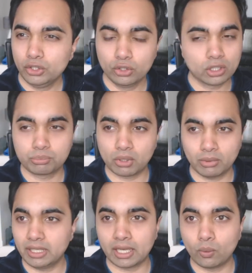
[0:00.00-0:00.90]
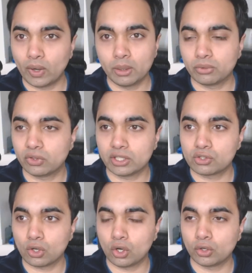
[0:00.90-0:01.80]
you could probably get away with
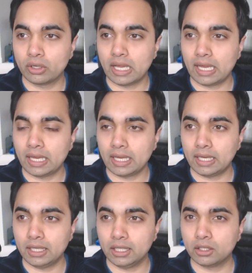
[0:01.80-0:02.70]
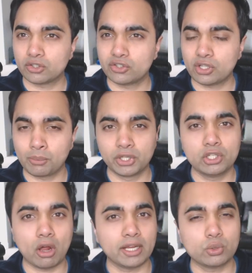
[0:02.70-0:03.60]
this on a summer
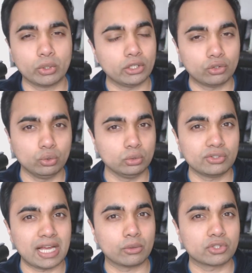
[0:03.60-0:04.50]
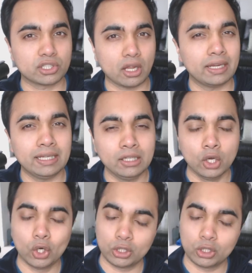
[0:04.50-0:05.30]
night when it cools down slightly.